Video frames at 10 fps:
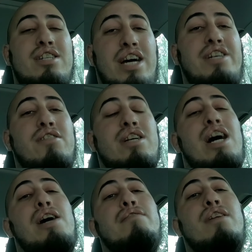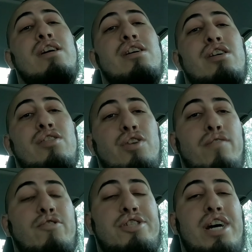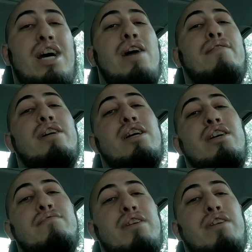Take your time, double check everything,